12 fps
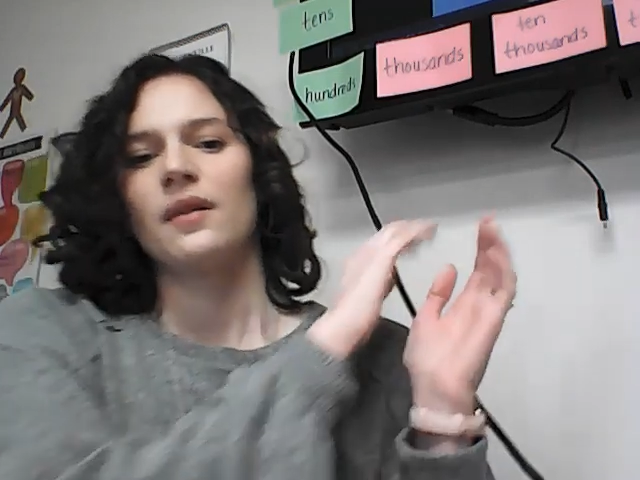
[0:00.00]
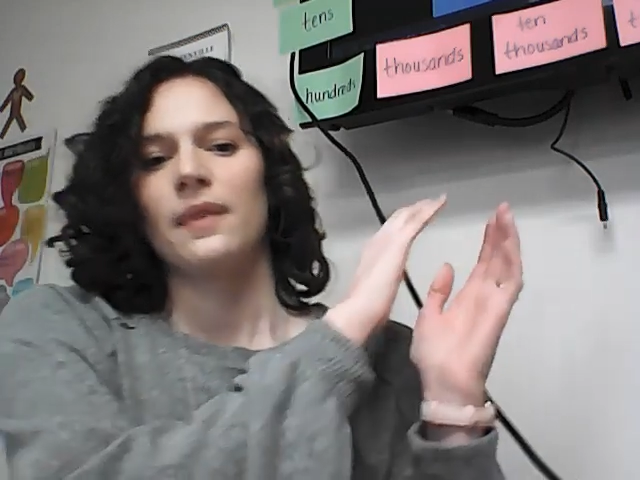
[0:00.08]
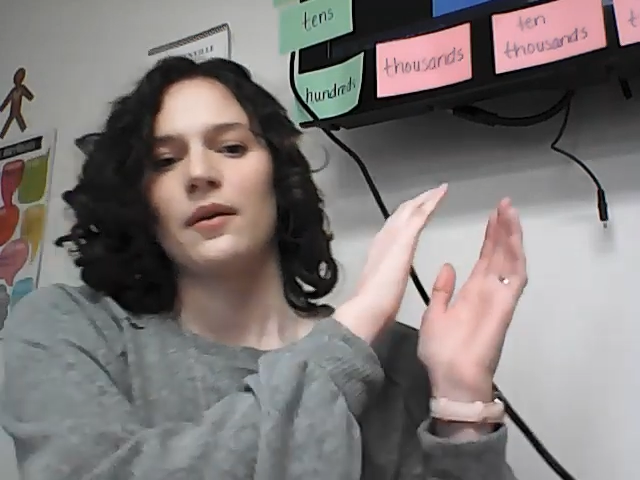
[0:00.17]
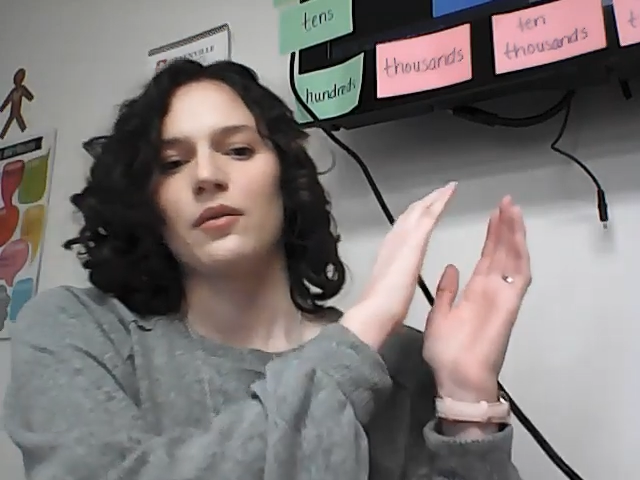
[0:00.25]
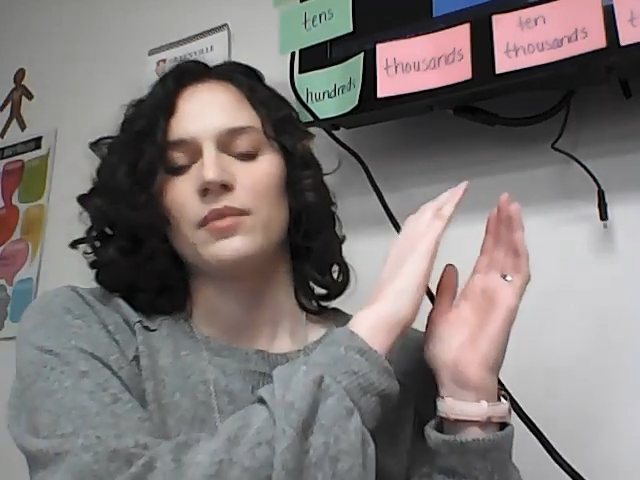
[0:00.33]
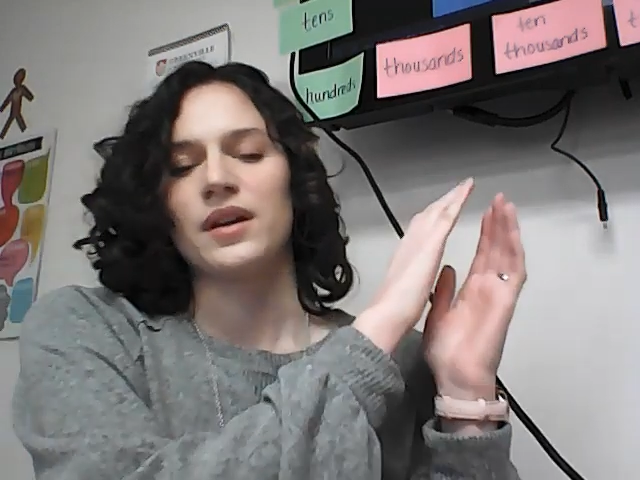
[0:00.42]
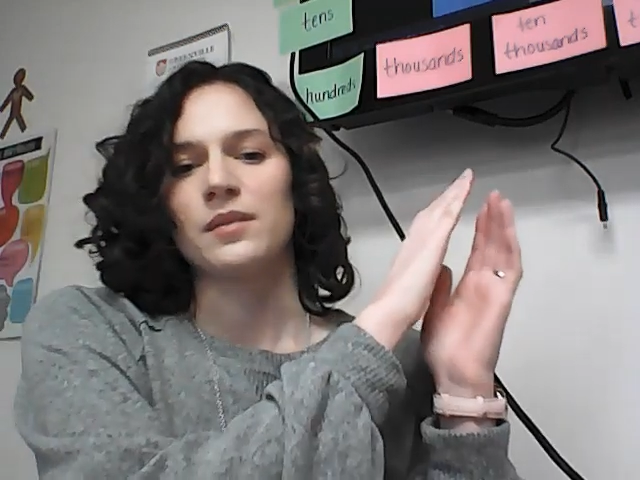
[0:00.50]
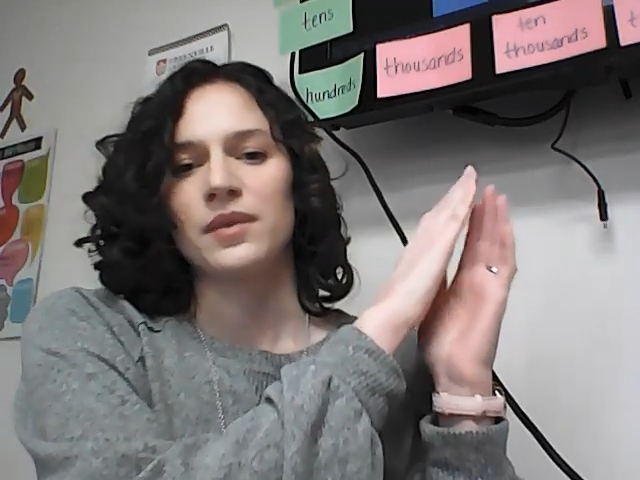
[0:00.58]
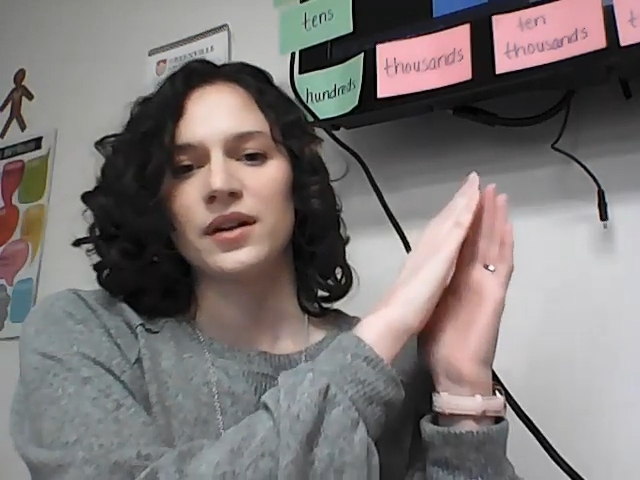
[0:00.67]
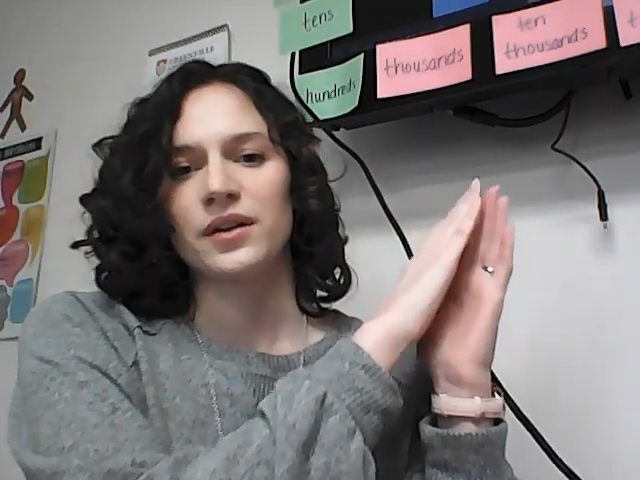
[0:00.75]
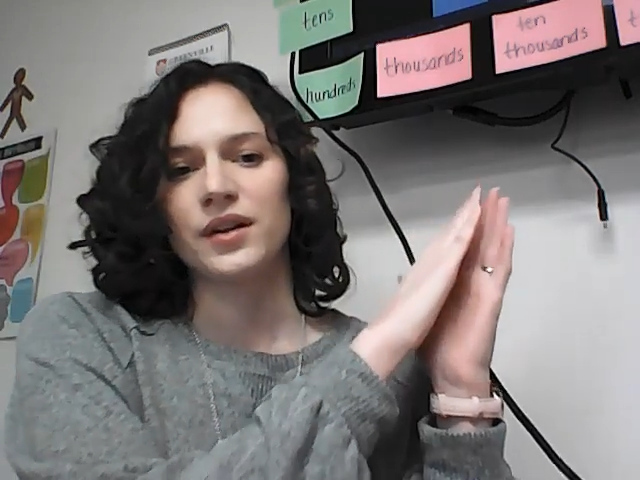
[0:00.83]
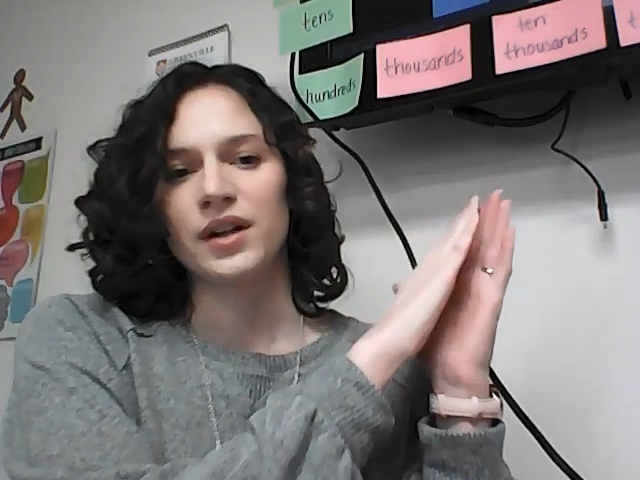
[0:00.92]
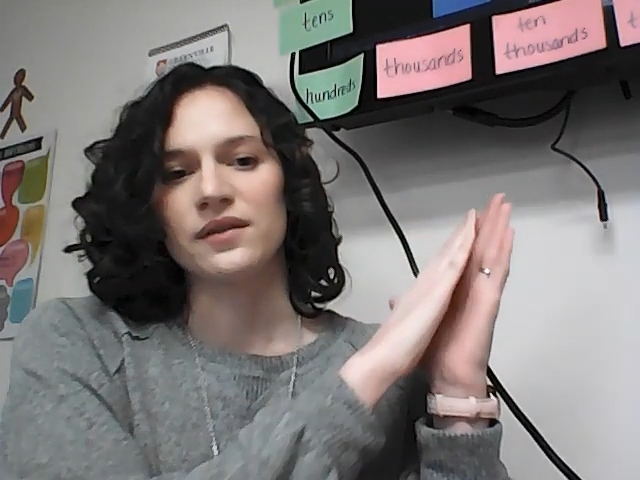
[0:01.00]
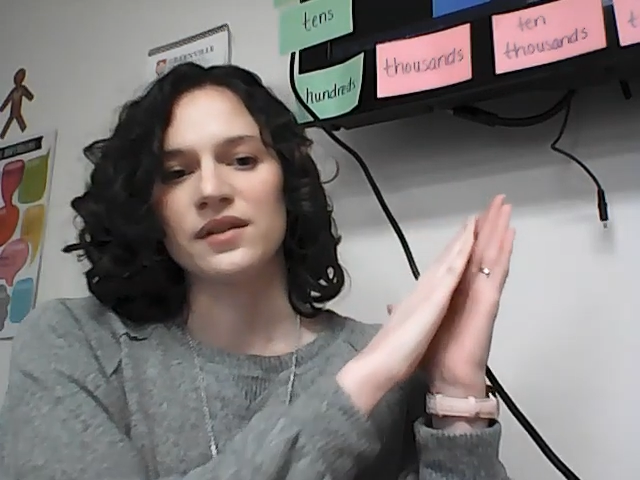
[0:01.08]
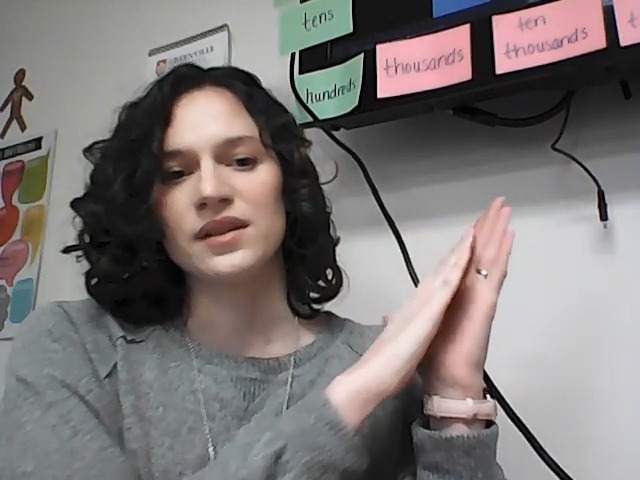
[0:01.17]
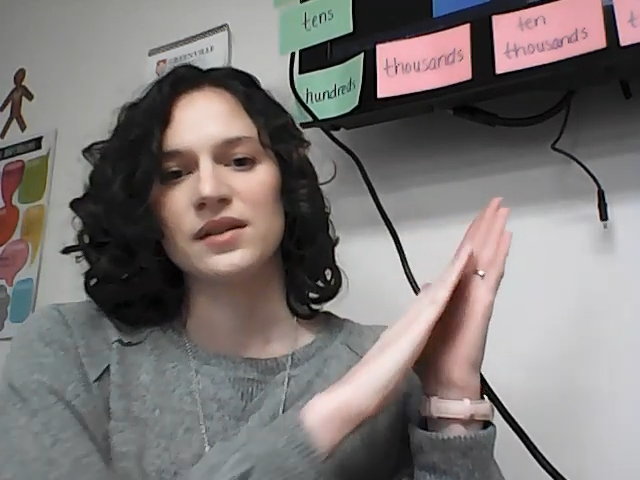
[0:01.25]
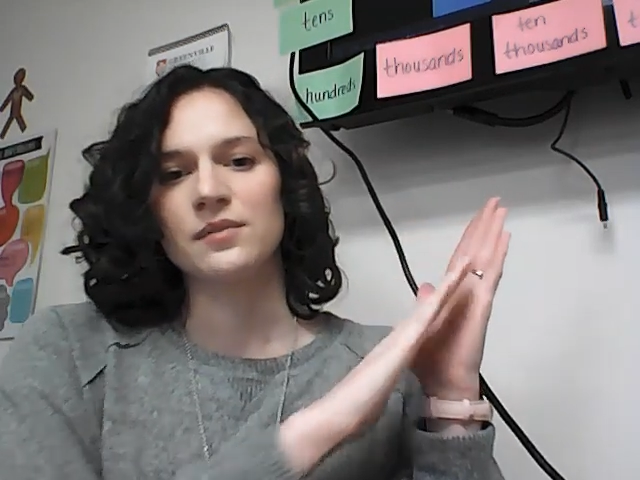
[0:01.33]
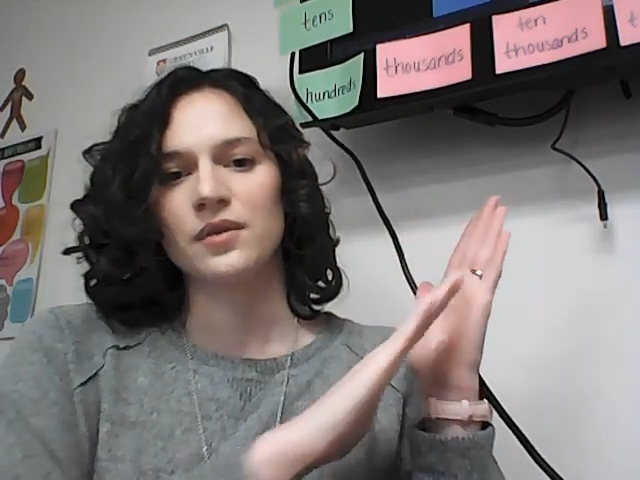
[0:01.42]
there will be a period of
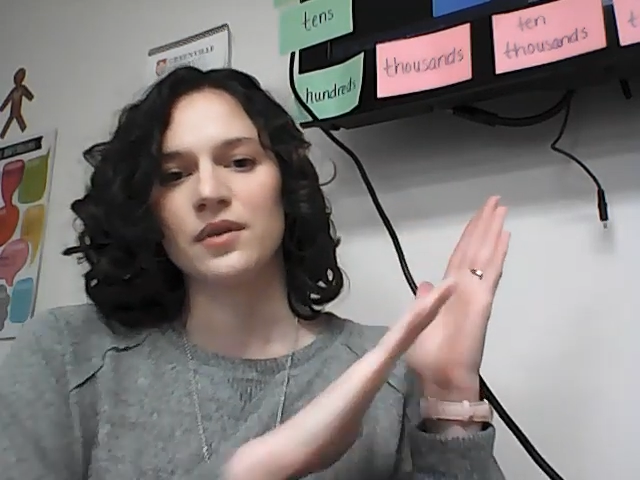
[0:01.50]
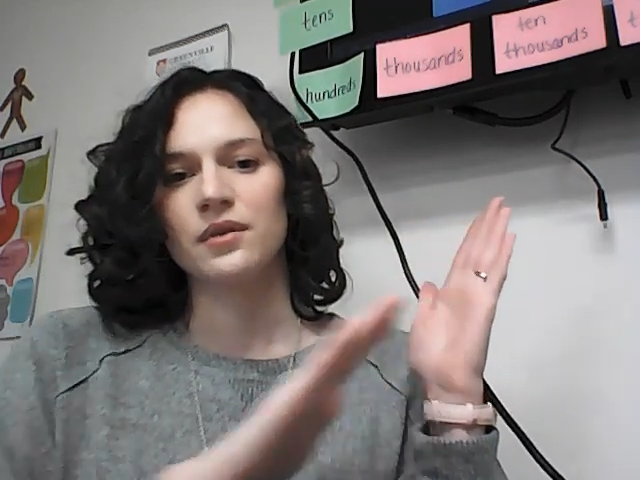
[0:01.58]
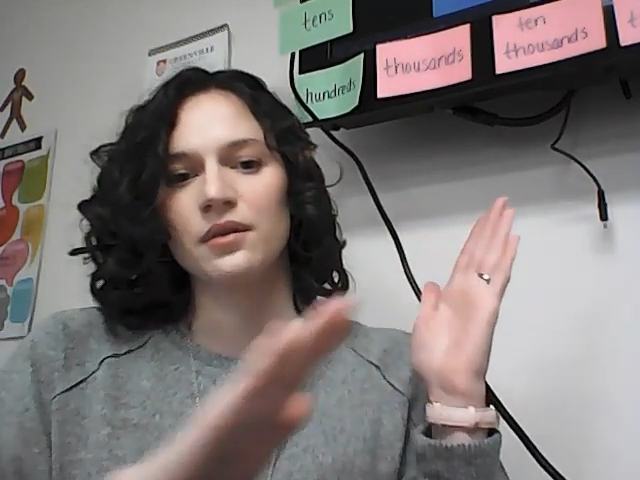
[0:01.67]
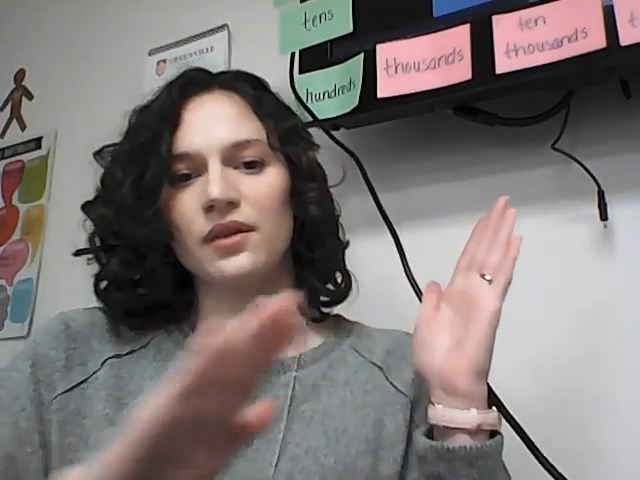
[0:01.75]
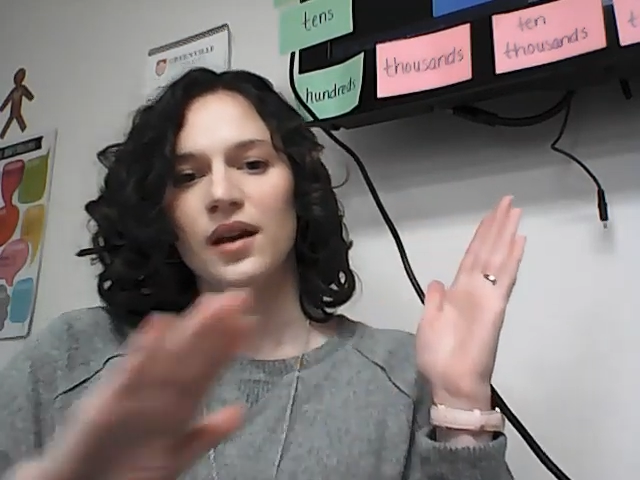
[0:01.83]
smooth,